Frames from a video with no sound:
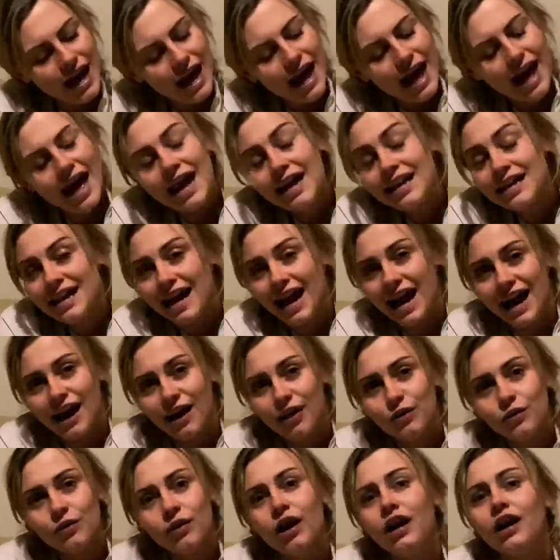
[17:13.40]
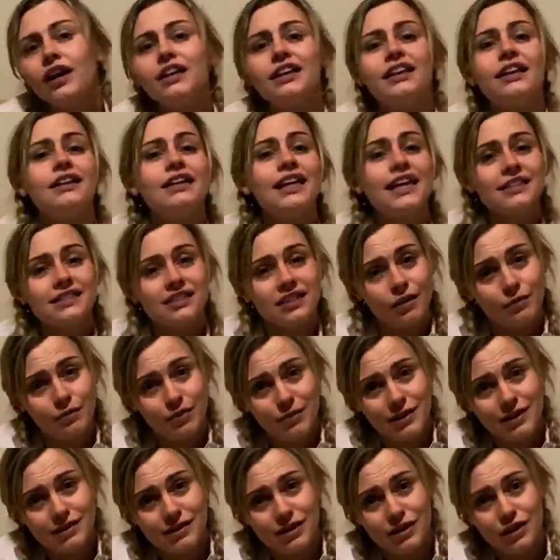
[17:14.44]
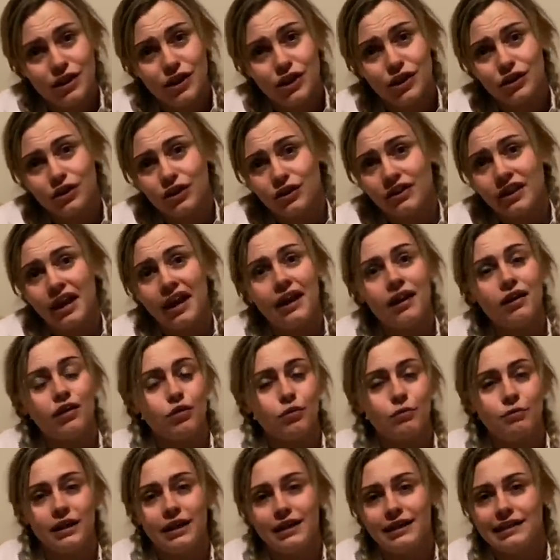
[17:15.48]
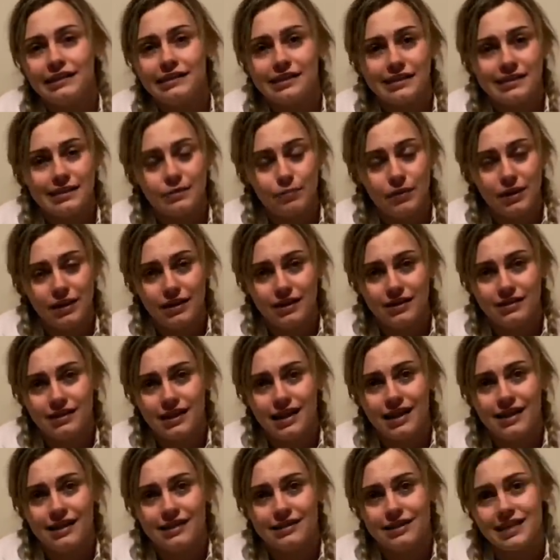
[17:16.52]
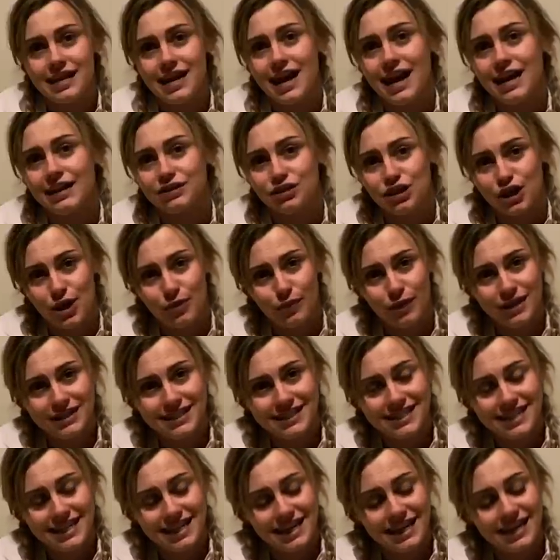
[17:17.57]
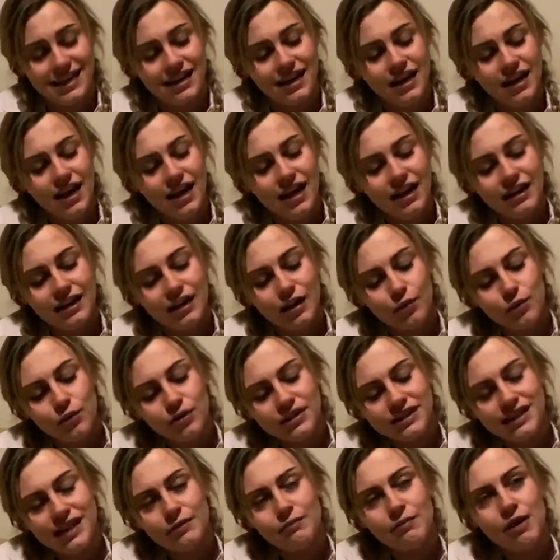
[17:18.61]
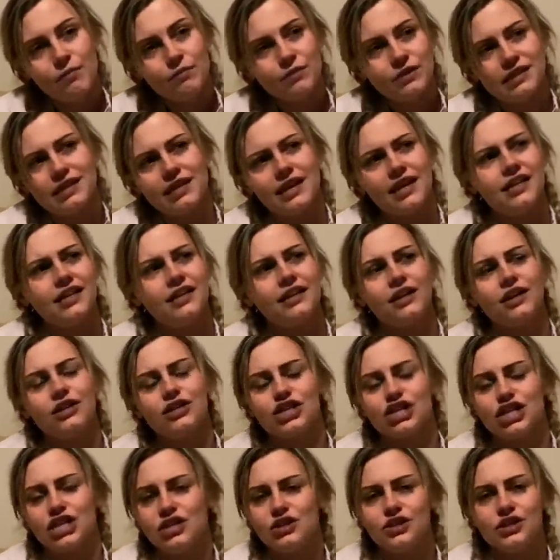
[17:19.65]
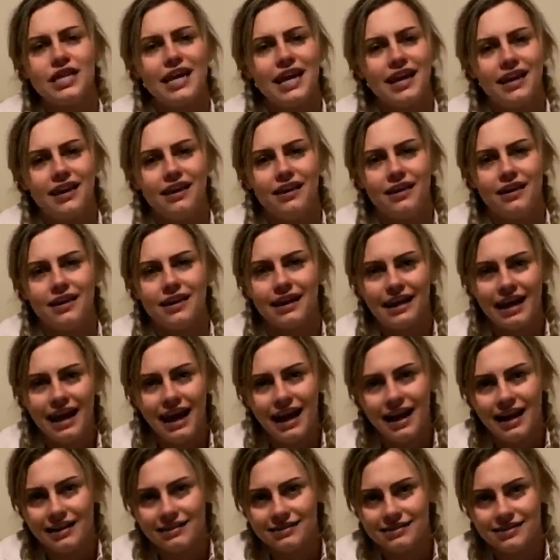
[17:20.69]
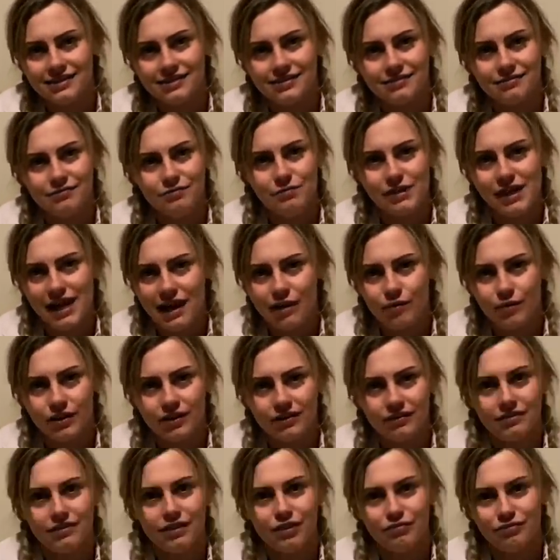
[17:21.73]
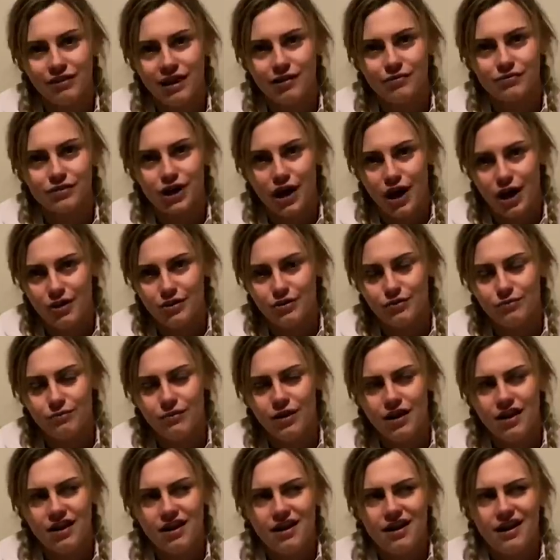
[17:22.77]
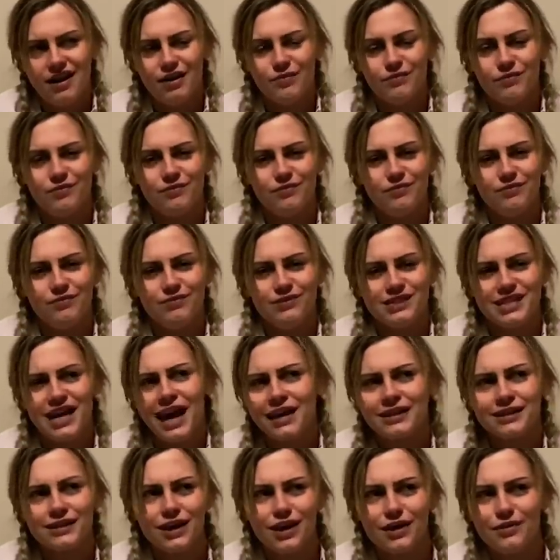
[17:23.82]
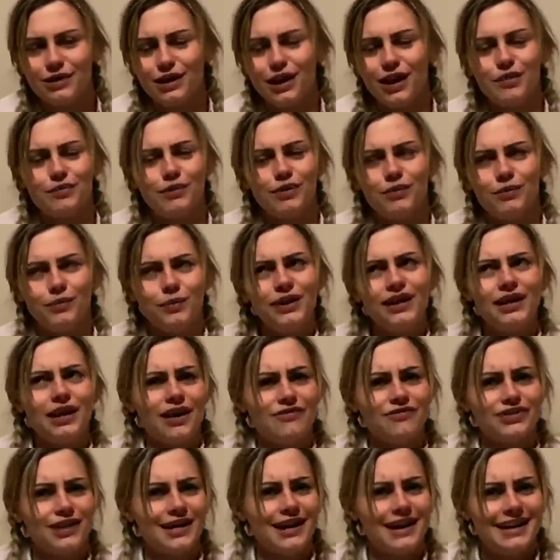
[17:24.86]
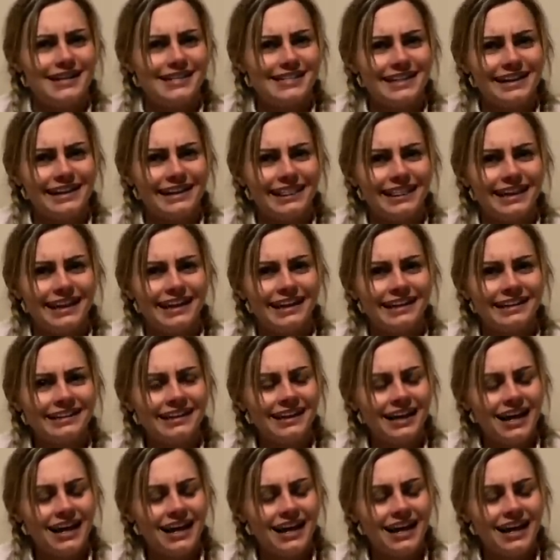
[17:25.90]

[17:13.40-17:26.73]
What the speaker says: Anyhow, the next time I went to look, they had completely disappeared and had no idea. Now one day mum was saying she could hear a cat meowing around home. And dad and I were like, well, we haven't heard anything.